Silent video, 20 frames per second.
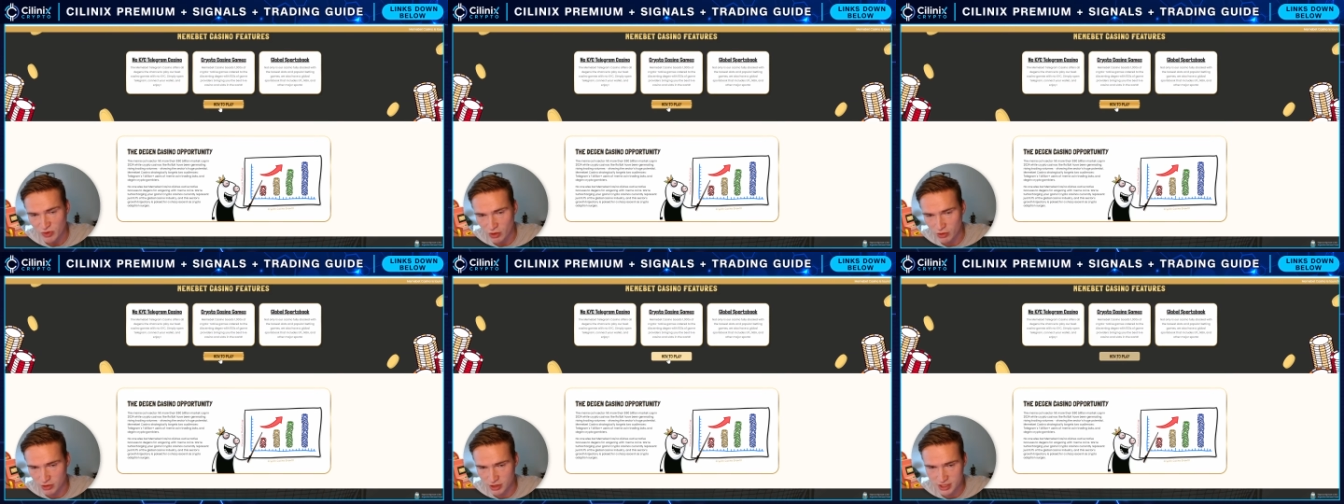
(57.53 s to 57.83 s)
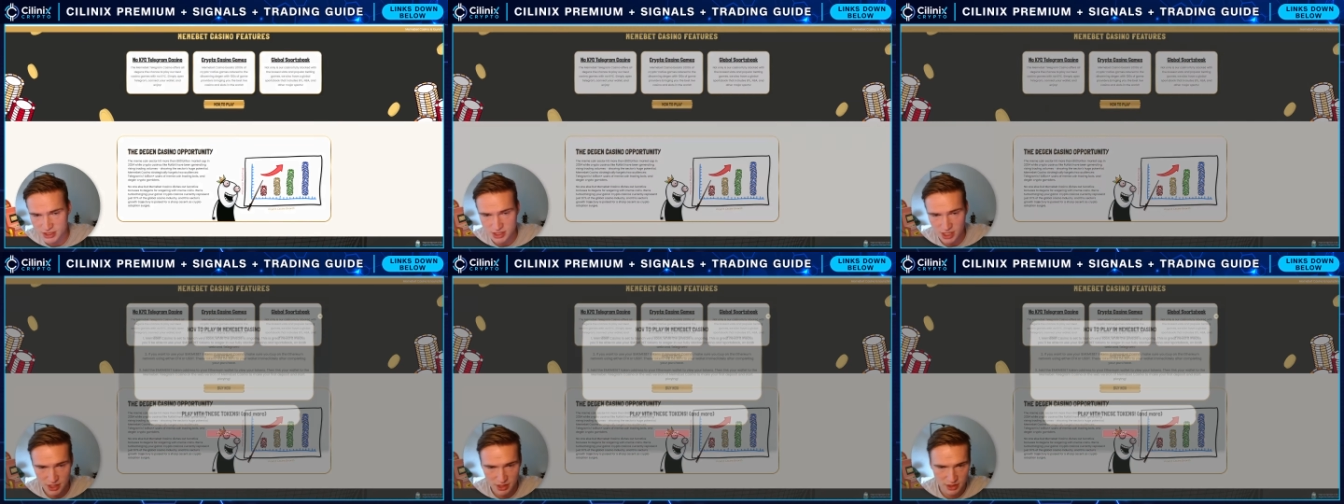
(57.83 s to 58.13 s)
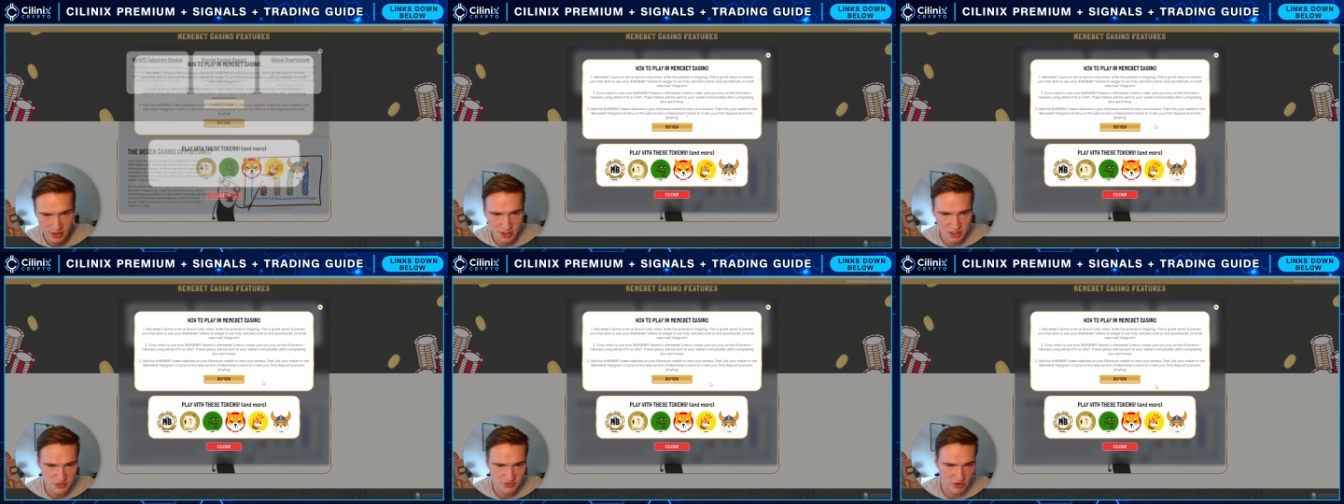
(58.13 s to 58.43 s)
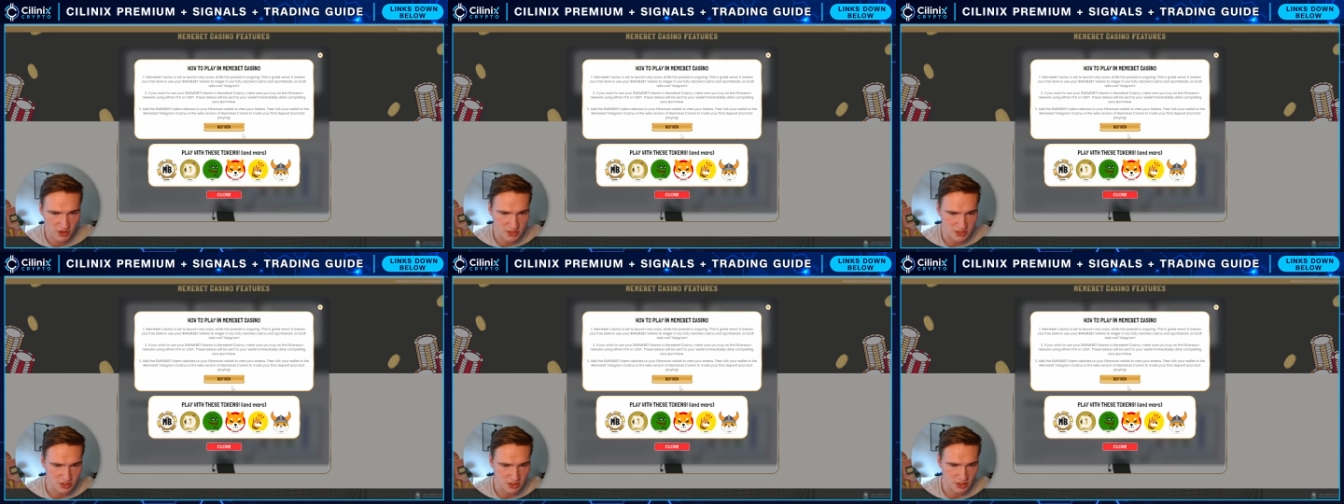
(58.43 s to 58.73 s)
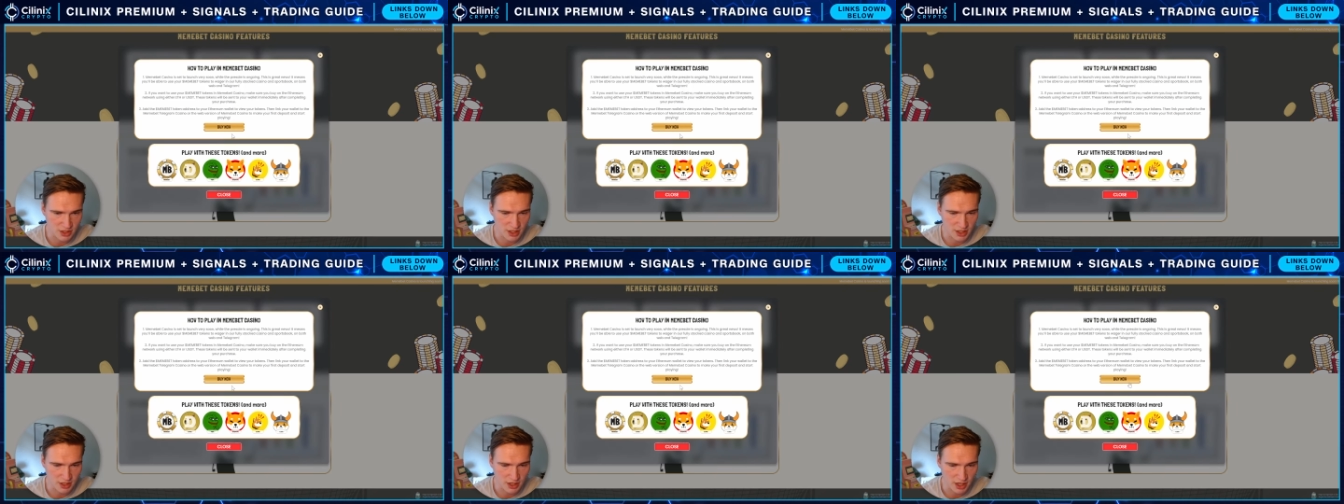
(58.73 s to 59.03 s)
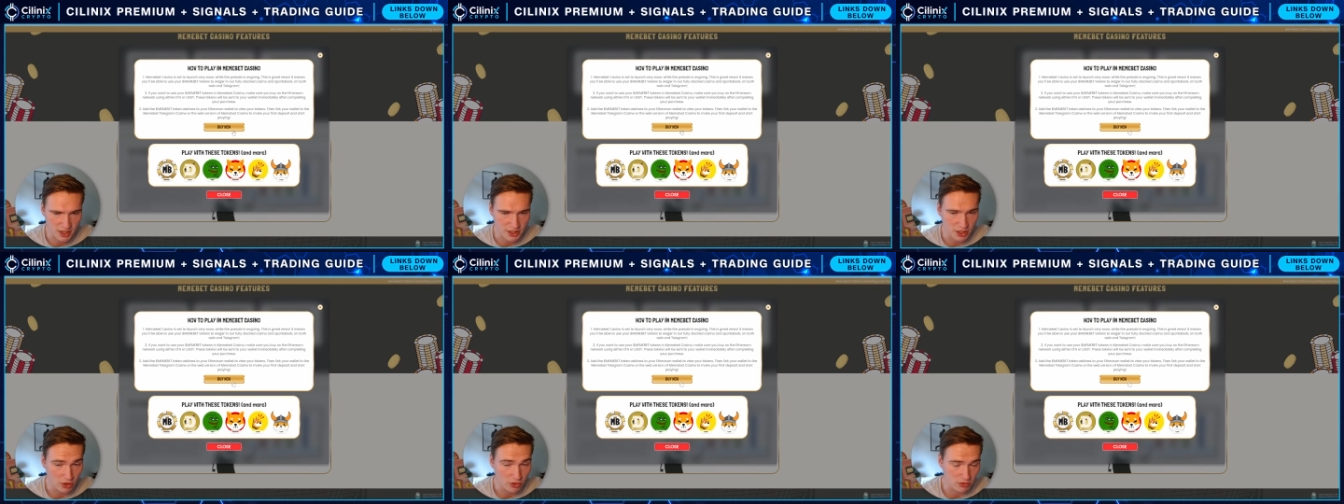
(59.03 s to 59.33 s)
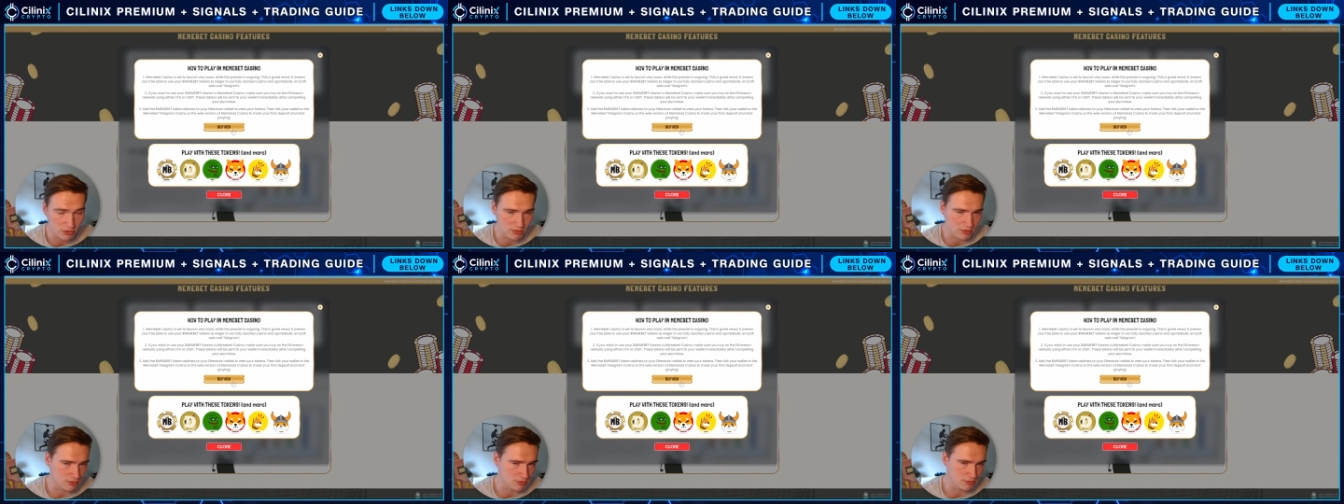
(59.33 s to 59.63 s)
or at least not not as far as uh, I
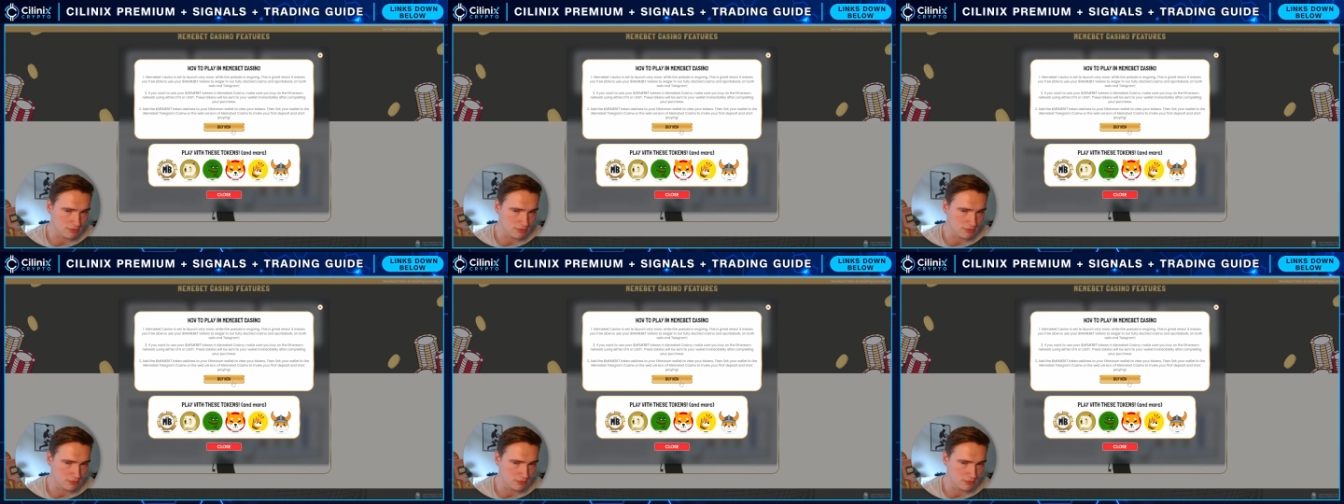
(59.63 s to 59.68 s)
know.